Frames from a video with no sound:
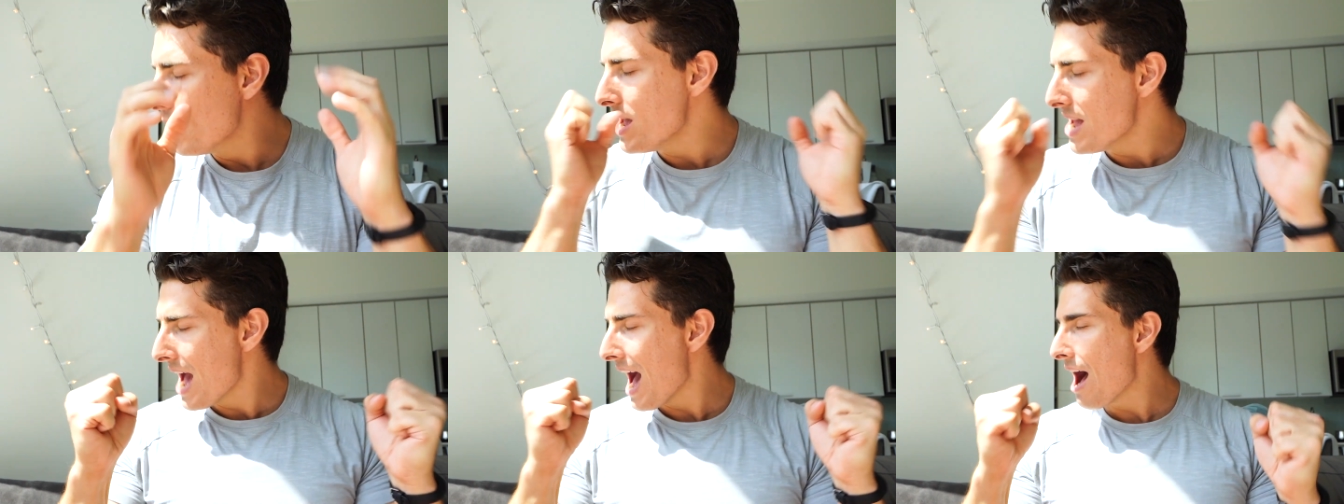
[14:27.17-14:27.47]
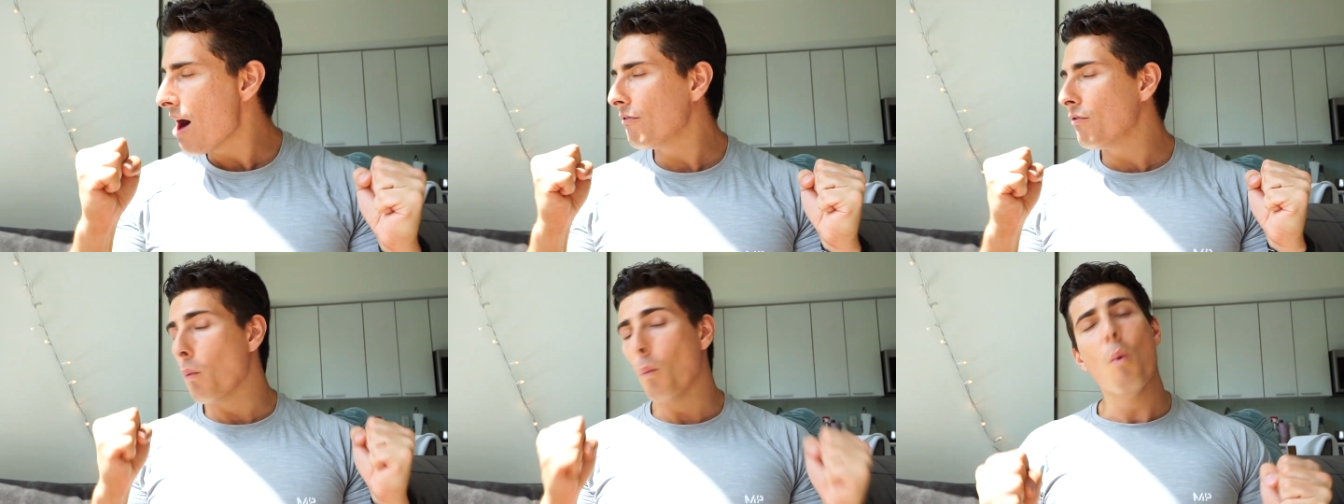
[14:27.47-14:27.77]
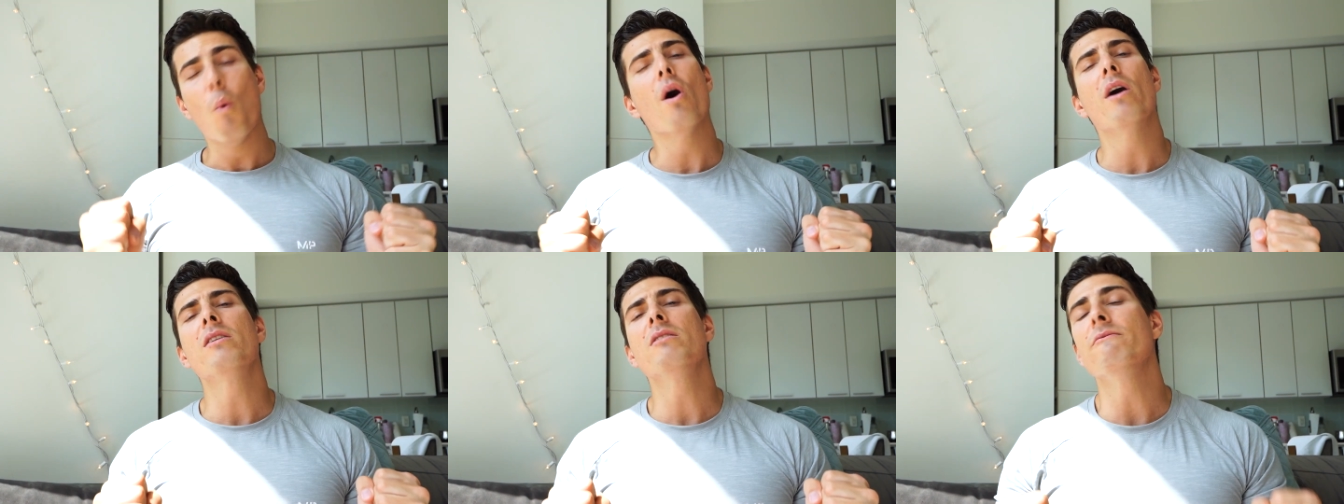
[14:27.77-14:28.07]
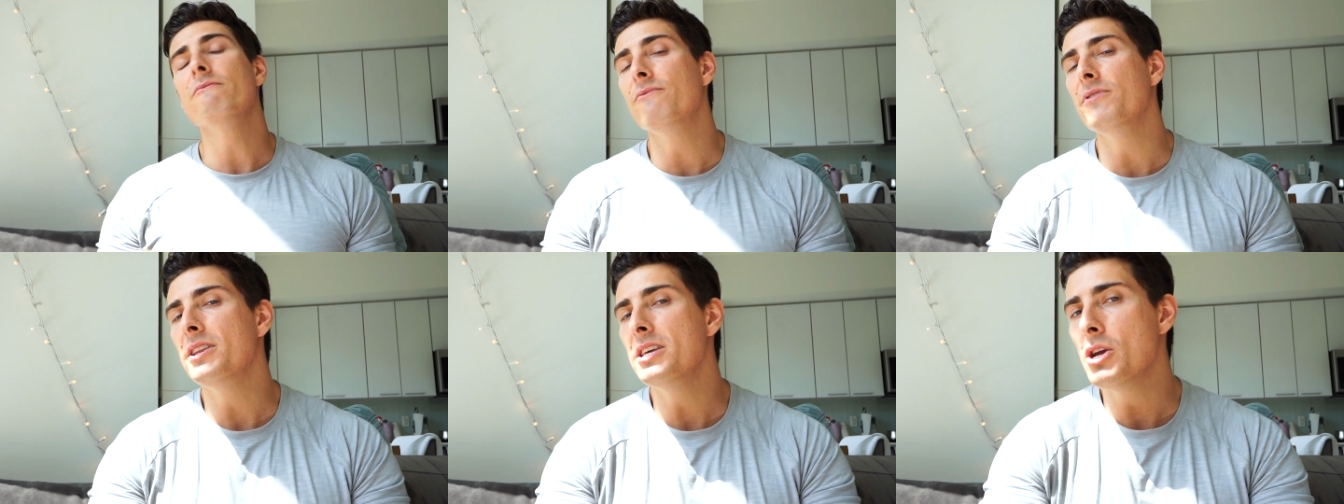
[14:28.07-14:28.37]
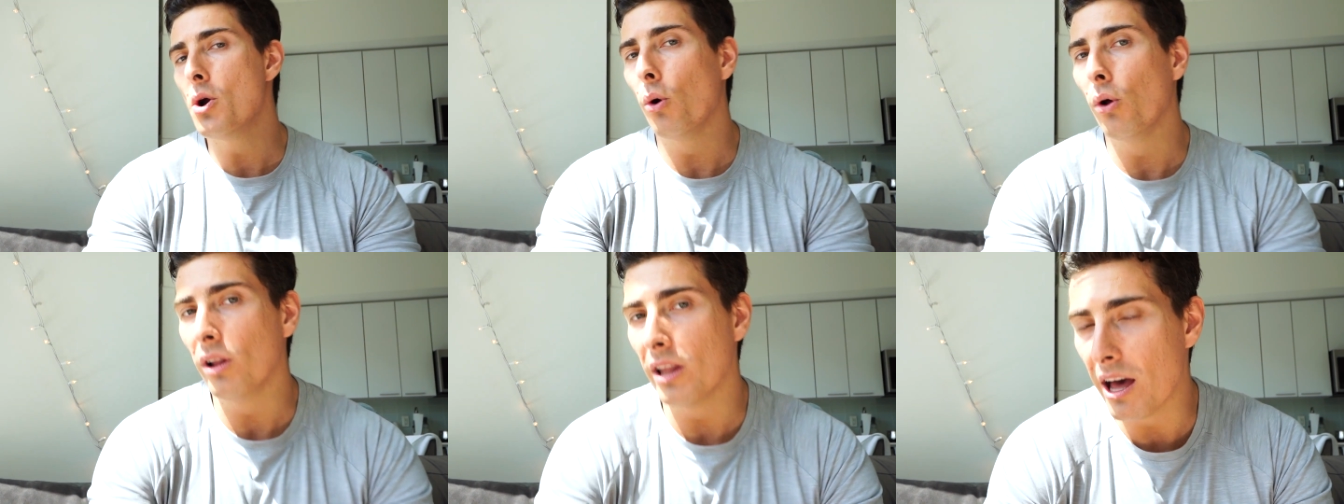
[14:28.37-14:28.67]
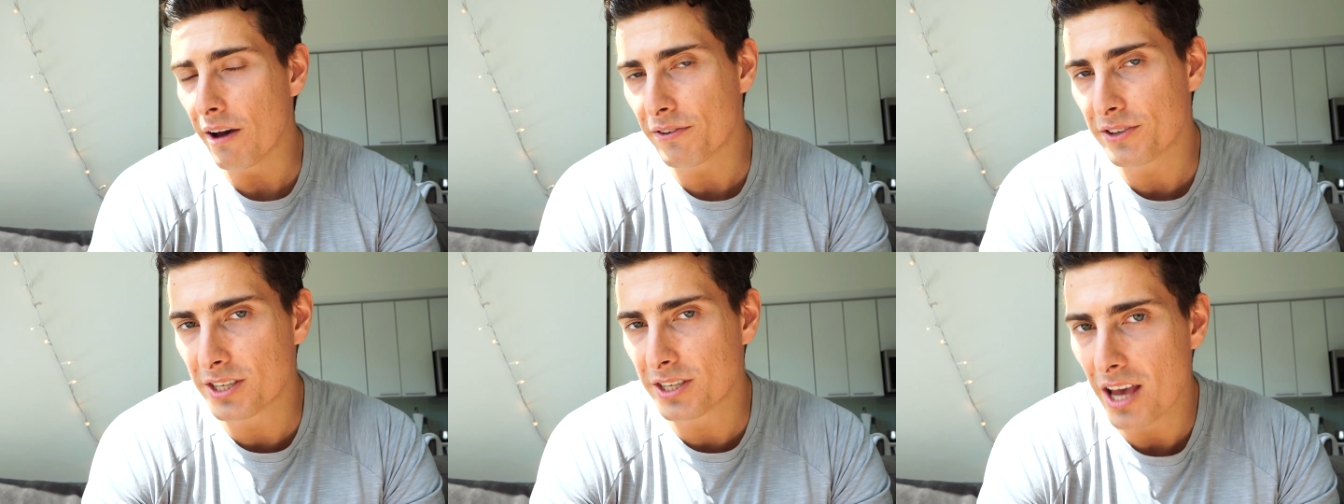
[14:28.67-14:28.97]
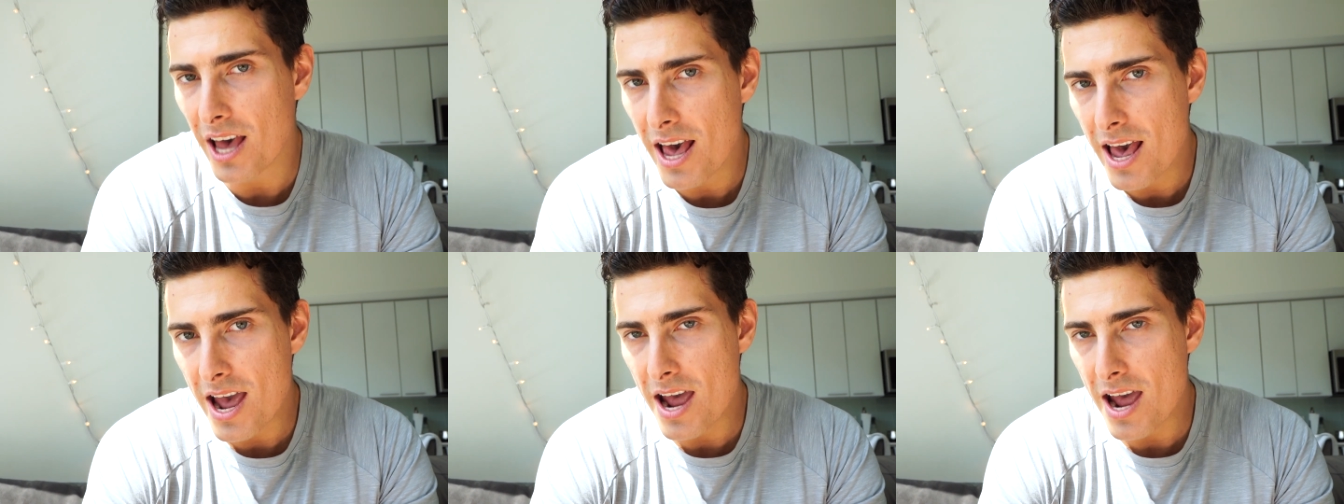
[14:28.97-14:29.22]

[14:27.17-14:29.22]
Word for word: We have one video left